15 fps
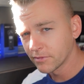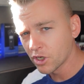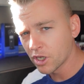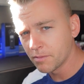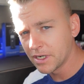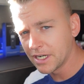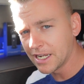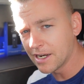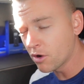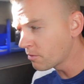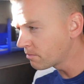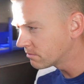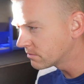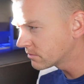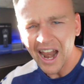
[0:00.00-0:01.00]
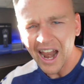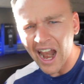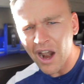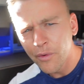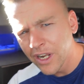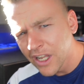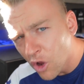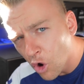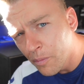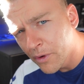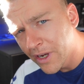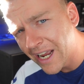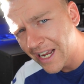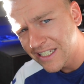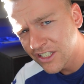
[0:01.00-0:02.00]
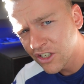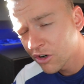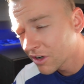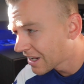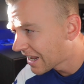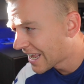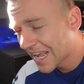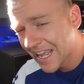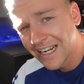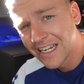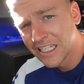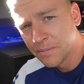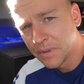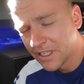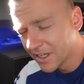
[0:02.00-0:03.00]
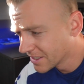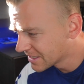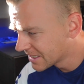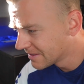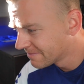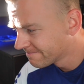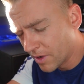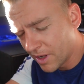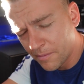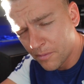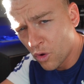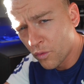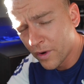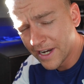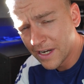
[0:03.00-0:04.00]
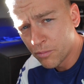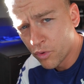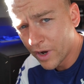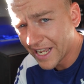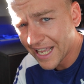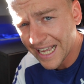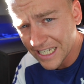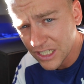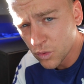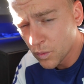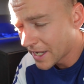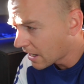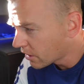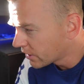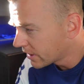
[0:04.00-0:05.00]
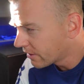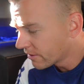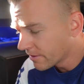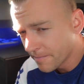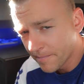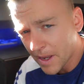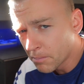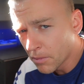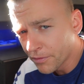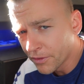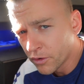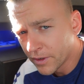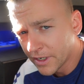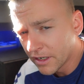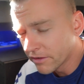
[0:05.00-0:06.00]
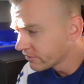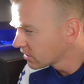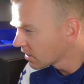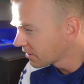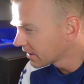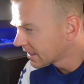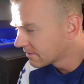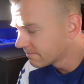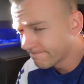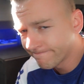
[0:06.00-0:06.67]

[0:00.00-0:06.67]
Gonna be neato. I really hope you guys start liking this because I'm already breaking a sweat out here. I'm not doing this for nothing.